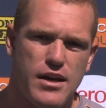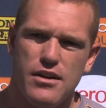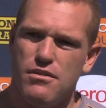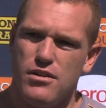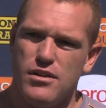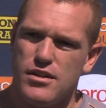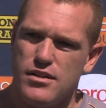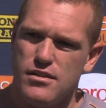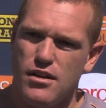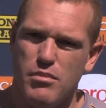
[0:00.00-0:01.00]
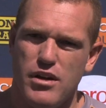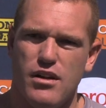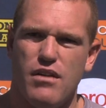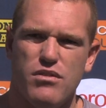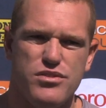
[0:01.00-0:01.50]
No, not really. I
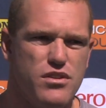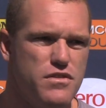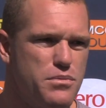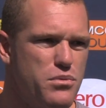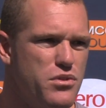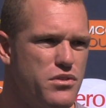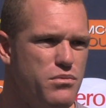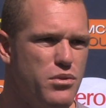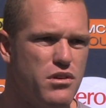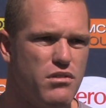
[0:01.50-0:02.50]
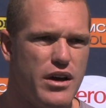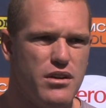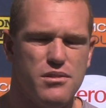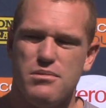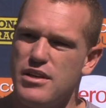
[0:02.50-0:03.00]
mean, our reserves weren't
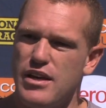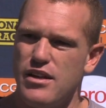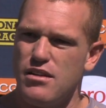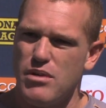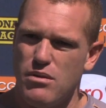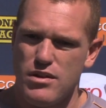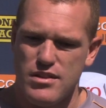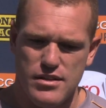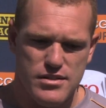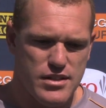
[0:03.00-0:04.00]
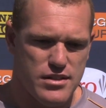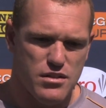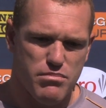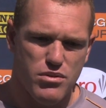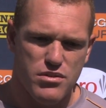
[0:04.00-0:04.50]
great on the weekend. I mean, one thing I said to
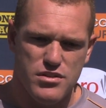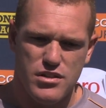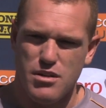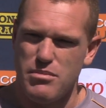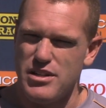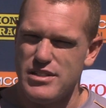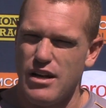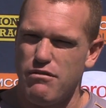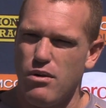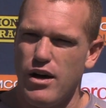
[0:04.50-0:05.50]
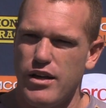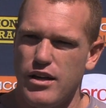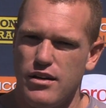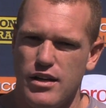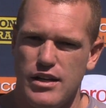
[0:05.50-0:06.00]
the boys, you've got to meet us halfway.
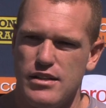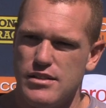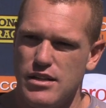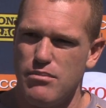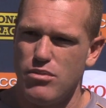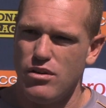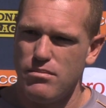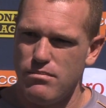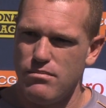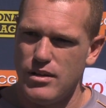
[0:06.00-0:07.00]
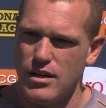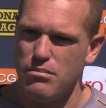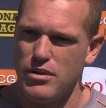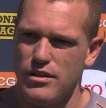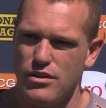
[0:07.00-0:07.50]
You've got to get in the team by, you
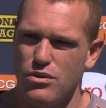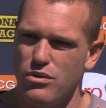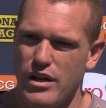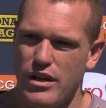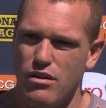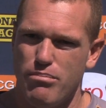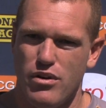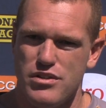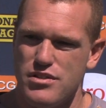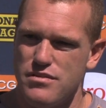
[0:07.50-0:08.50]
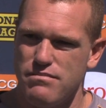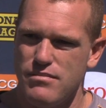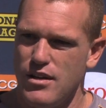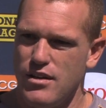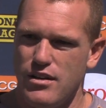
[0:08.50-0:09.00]
know, beating the door down, not by just,
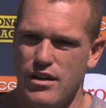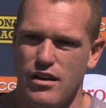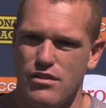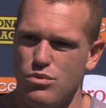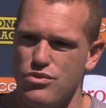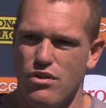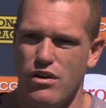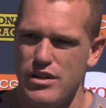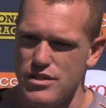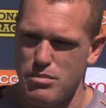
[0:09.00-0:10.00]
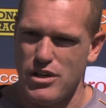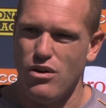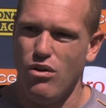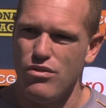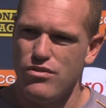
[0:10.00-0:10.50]
you know, because we'll try you just
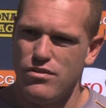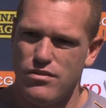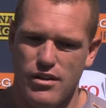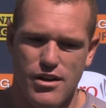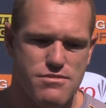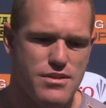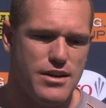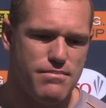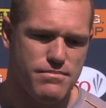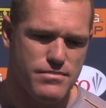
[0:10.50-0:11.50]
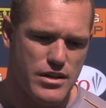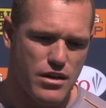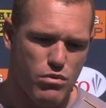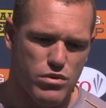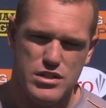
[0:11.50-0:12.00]
because. So, you
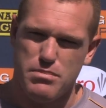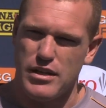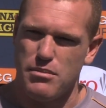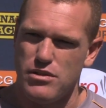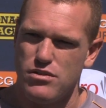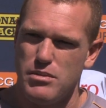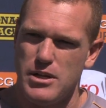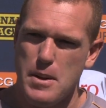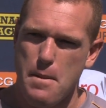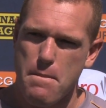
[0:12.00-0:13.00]
know, I wouldn't expect there to be too many.